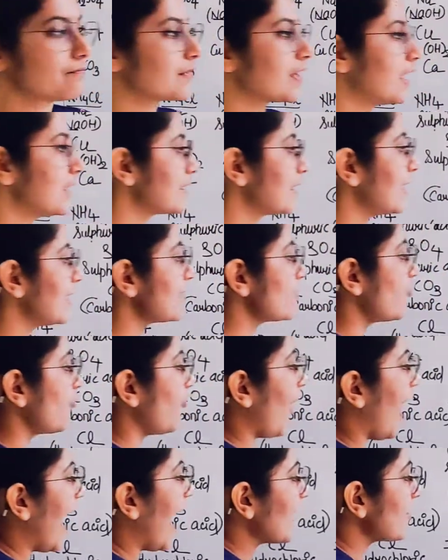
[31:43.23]
Contains
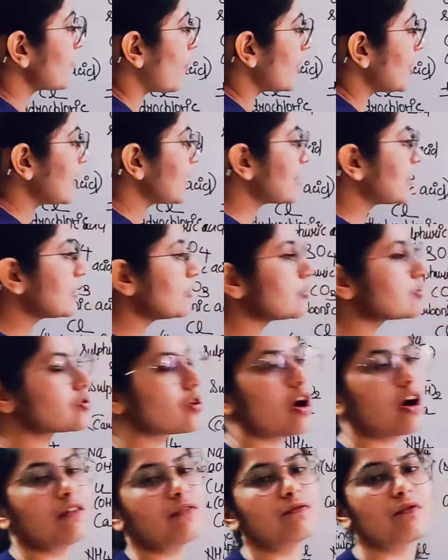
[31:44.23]
5 molecules
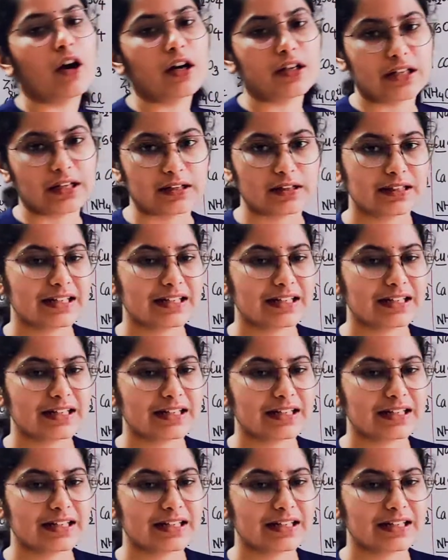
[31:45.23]
of water.